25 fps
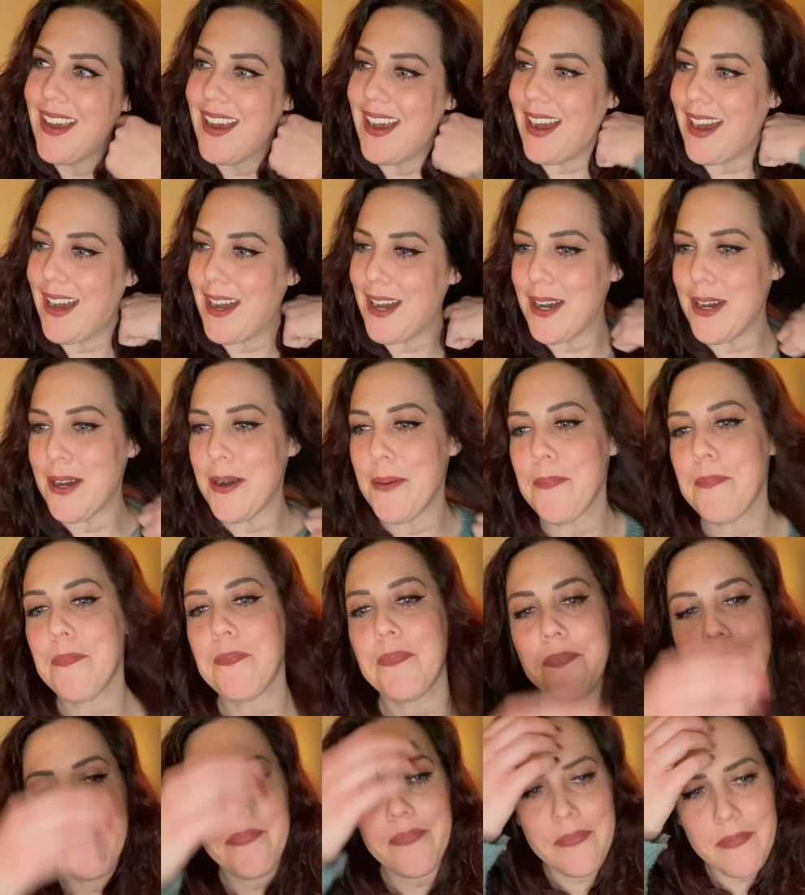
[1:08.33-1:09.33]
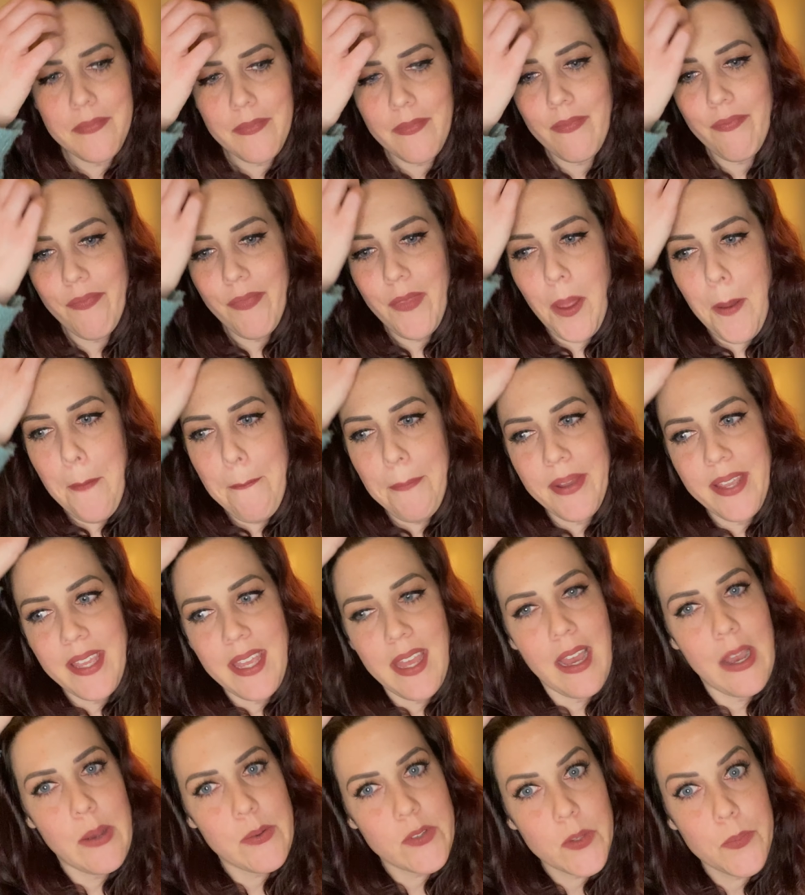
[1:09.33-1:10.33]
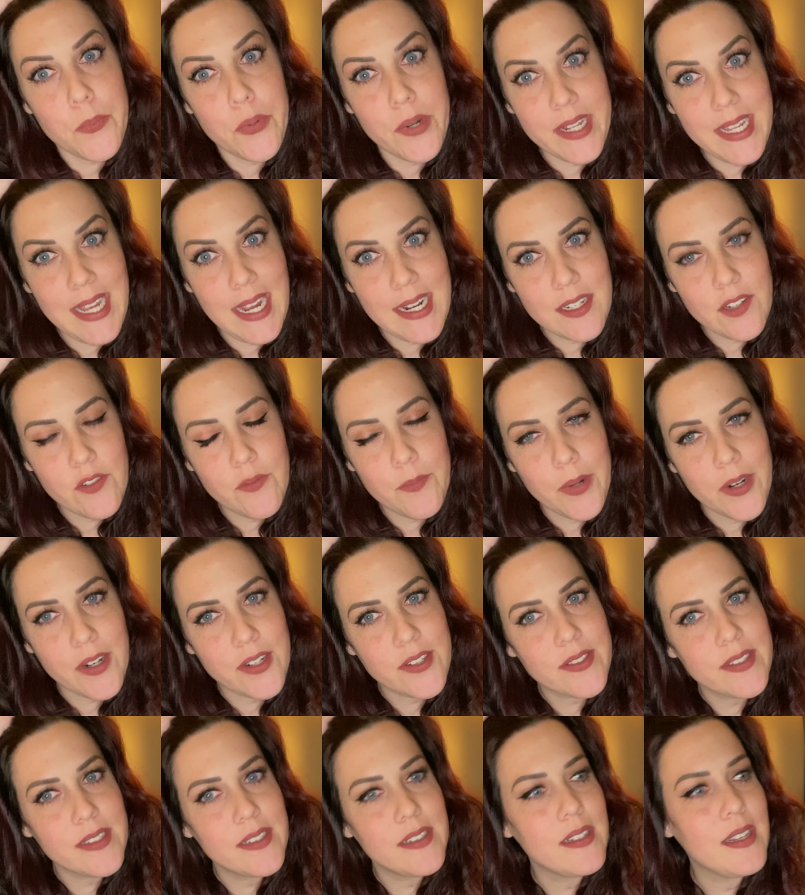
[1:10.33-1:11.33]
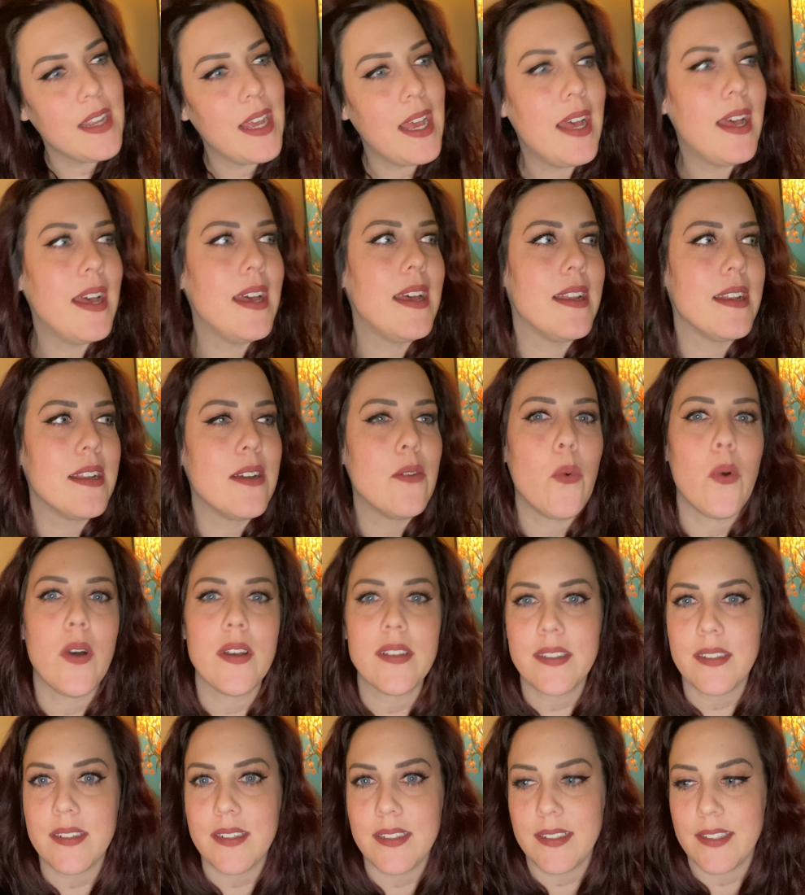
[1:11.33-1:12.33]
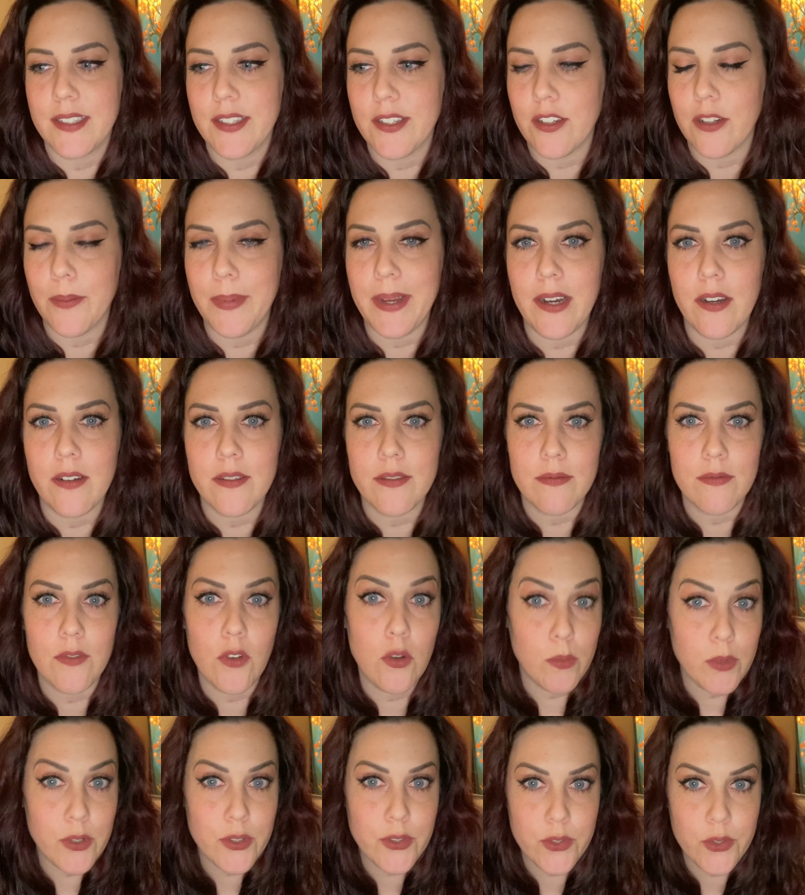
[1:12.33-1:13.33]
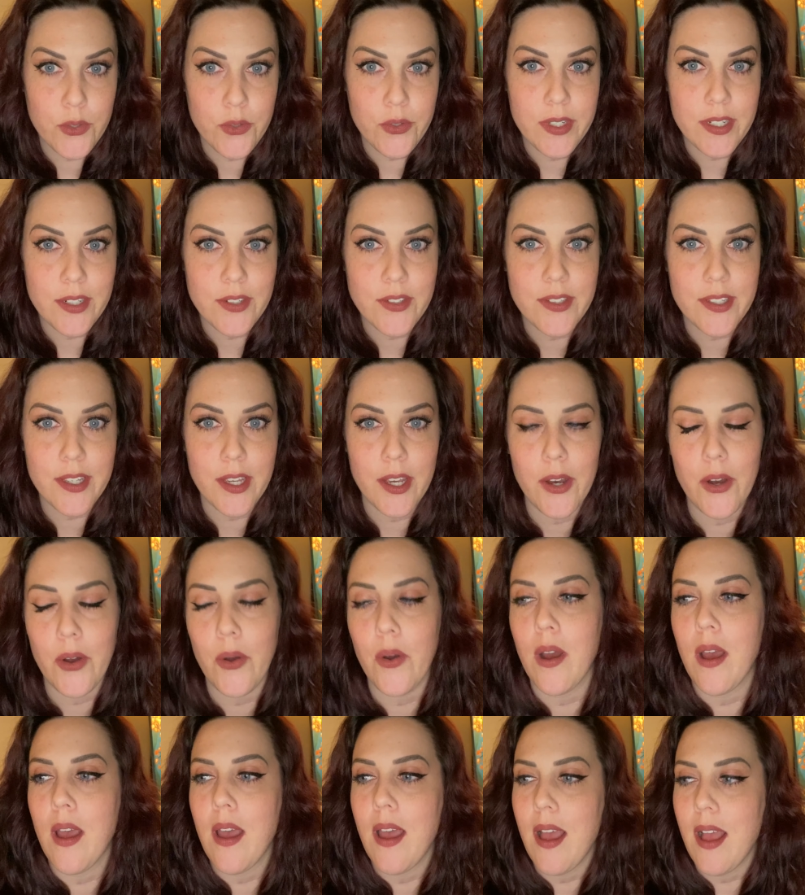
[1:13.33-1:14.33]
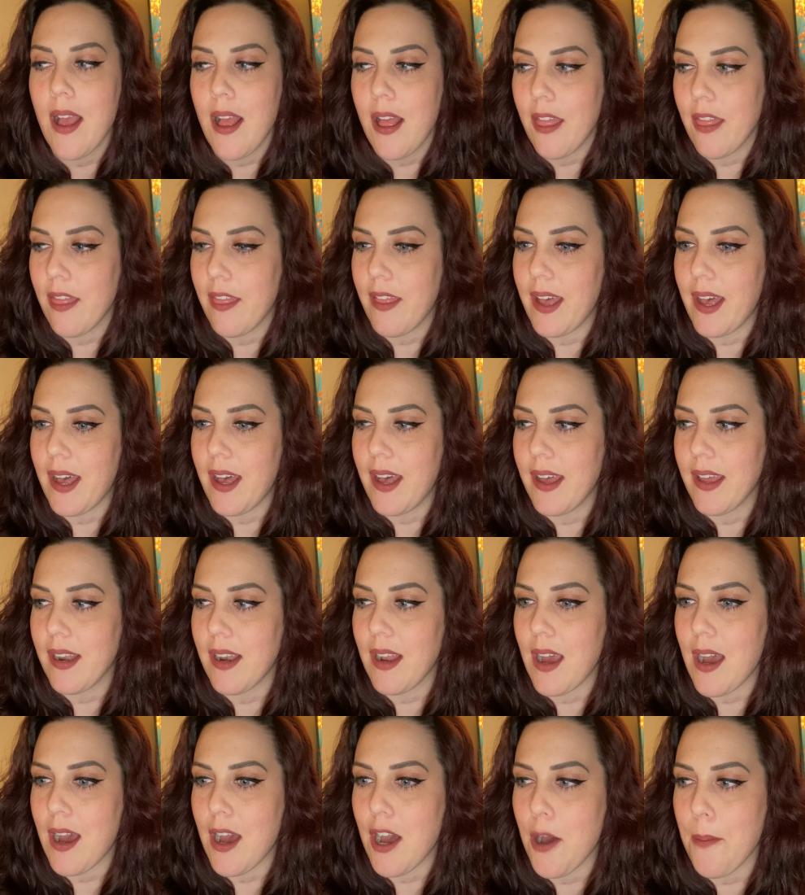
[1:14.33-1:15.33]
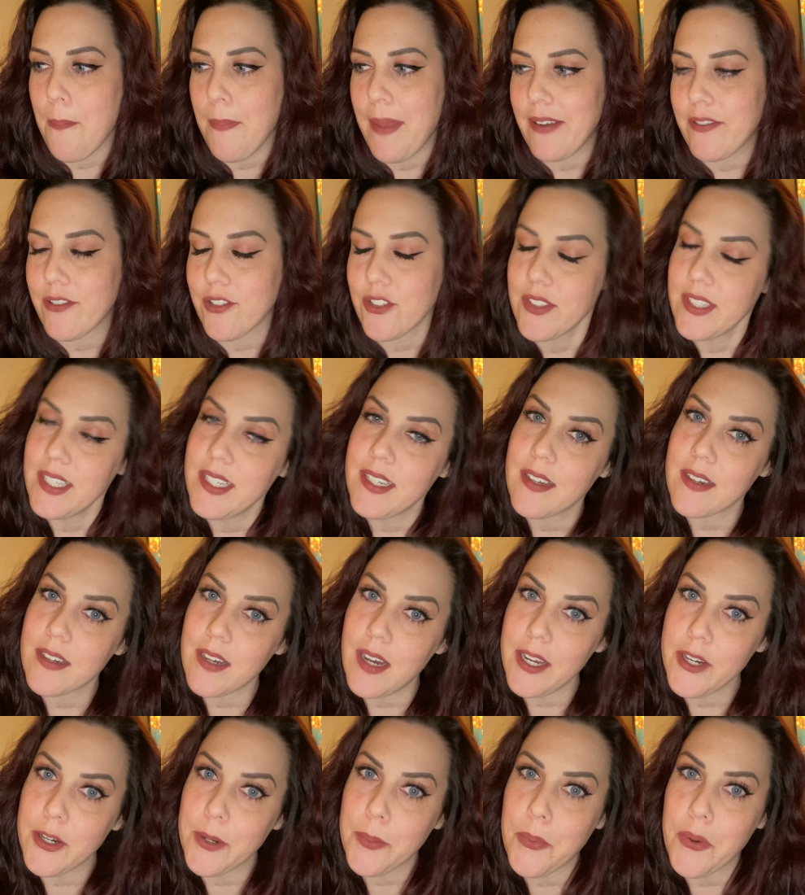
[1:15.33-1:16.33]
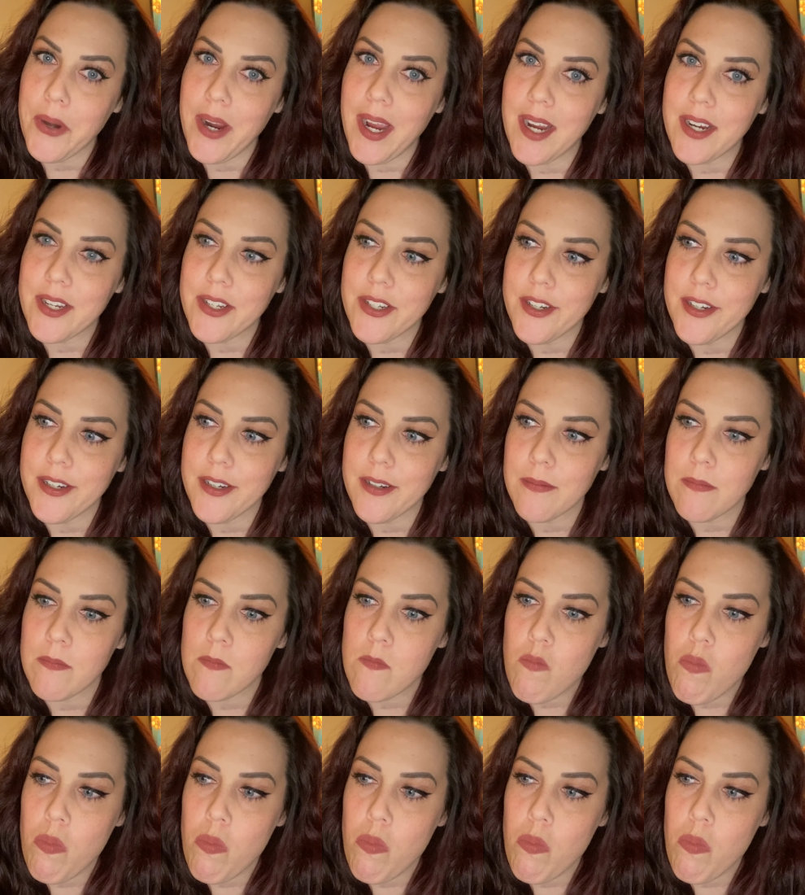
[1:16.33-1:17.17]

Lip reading: But yeah, I was a pretty active person, and it wasn't until about almost 2 years ago that after seeing a chiropractor,